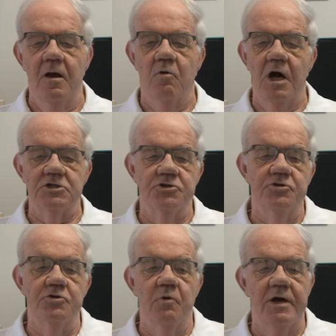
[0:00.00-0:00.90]
Why
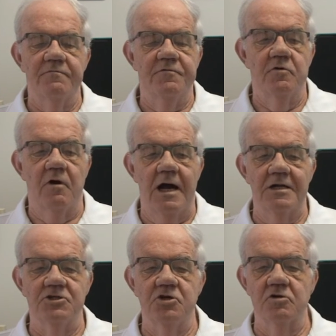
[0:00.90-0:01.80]
should you wait for your
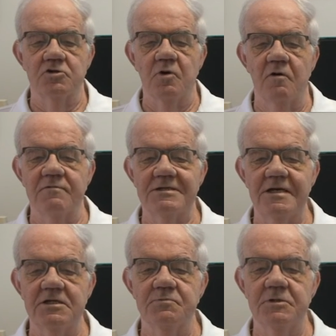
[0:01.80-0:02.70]
ITR 12
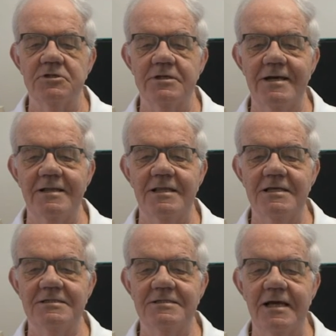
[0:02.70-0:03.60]
assessment to get
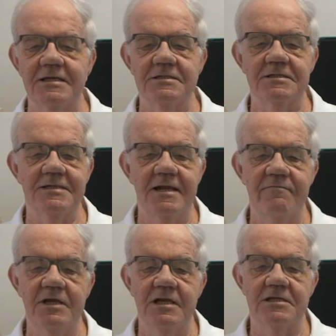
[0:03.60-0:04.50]
these taxes
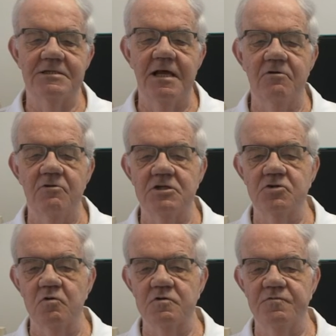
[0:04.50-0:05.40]
levied at salary
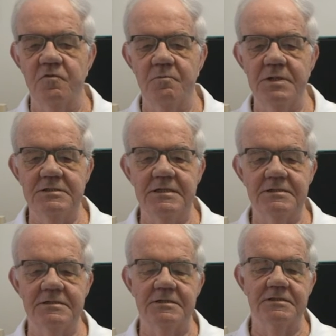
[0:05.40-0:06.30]
source for
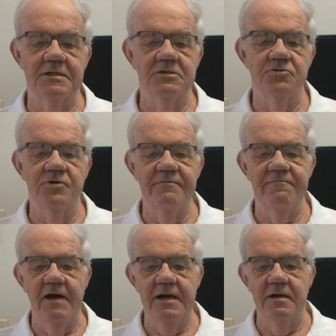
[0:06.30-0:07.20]
business distance
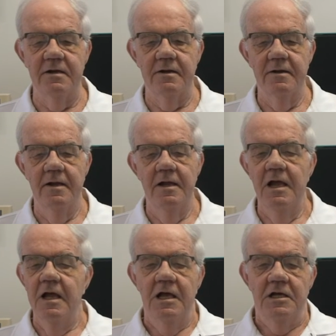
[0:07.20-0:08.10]
refunded?
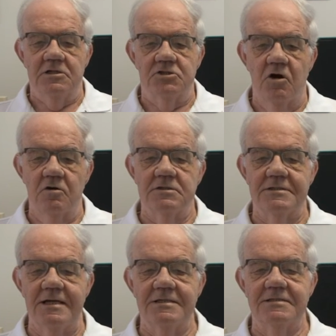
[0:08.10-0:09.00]
SARS
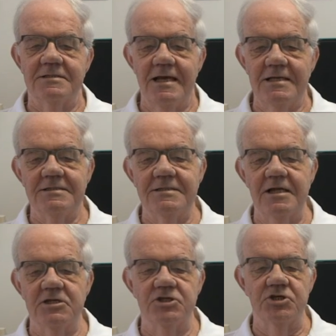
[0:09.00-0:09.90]
says their
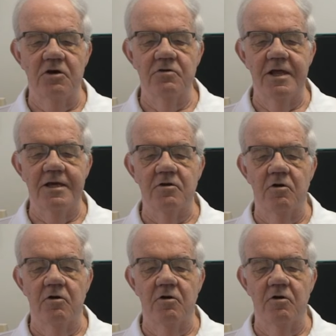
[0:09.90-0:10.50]
stats show that,